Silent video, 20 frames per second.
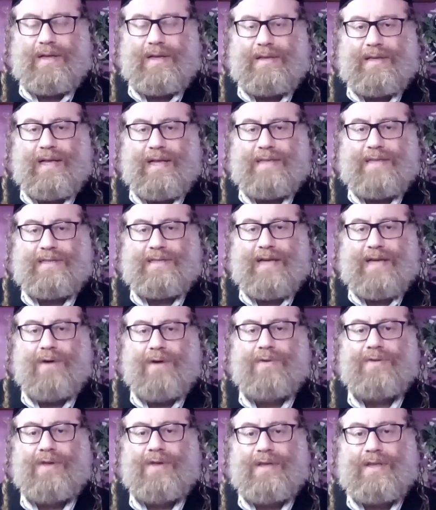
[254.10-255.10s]
And that's
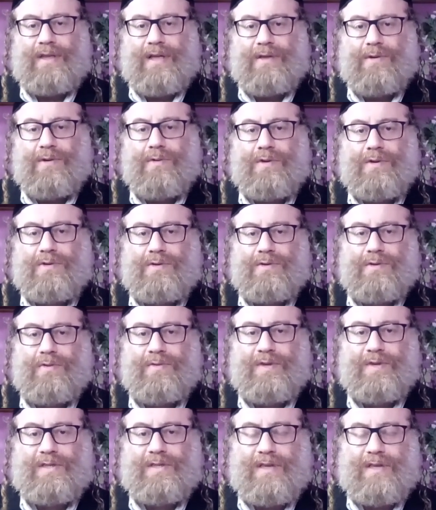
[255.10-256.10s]
how they, they know what to do
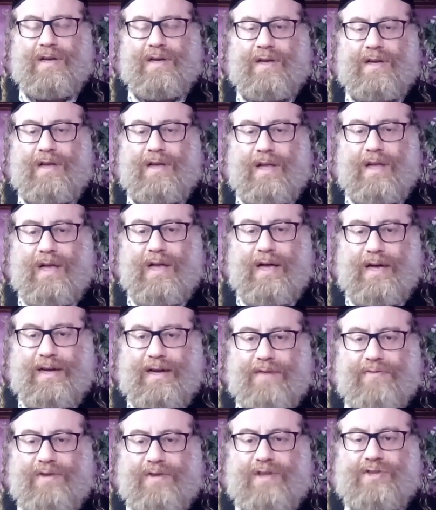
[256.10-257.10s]
with uh,
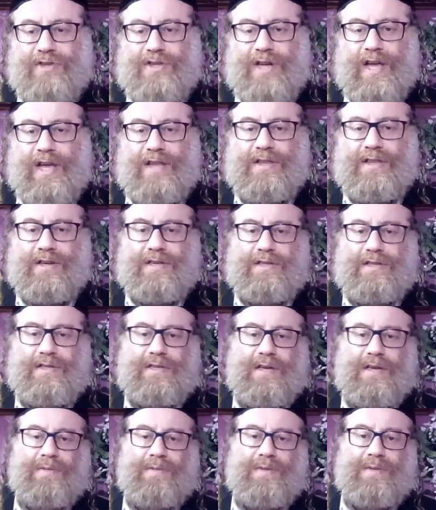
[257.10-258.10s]

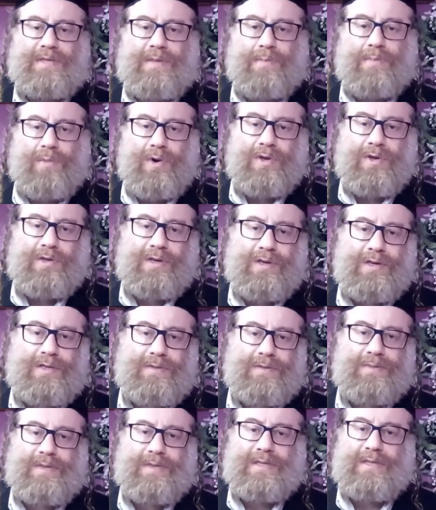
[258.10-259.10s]
refrigerators, with the
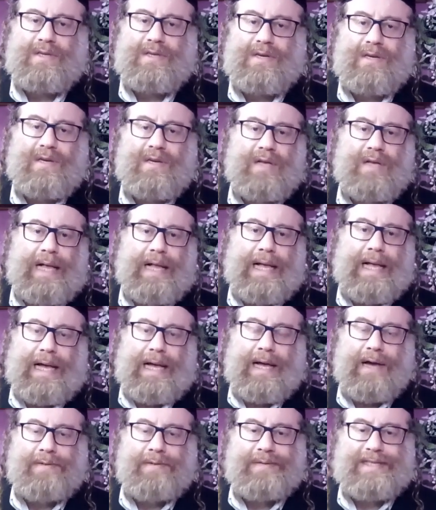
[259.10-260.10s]
motors, with,
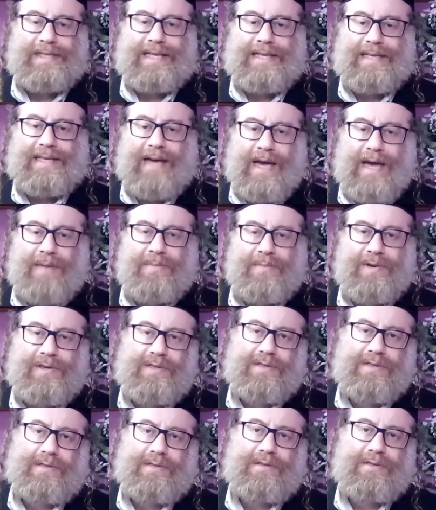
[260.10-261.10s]
with the
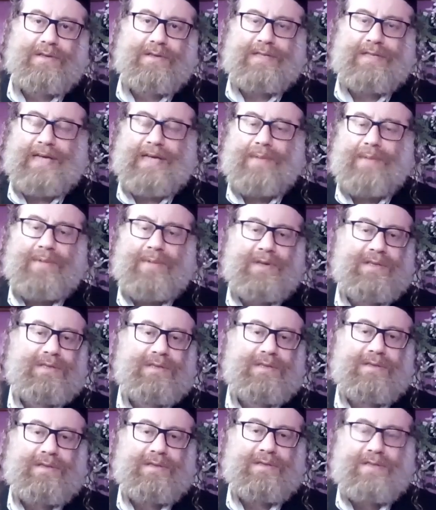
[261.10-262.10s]
timers. So
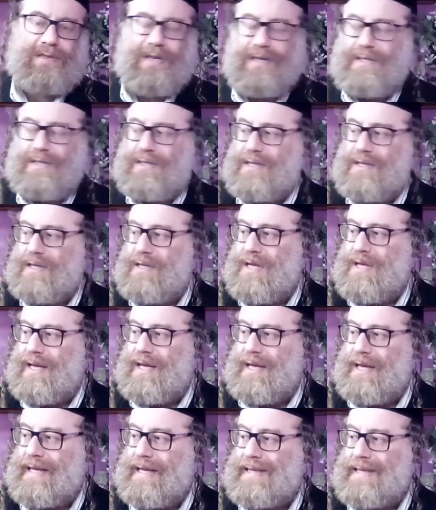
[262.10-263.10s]
timers, just
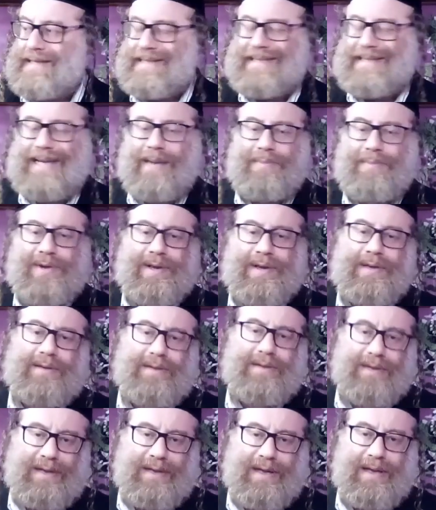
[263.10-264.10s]
in summary,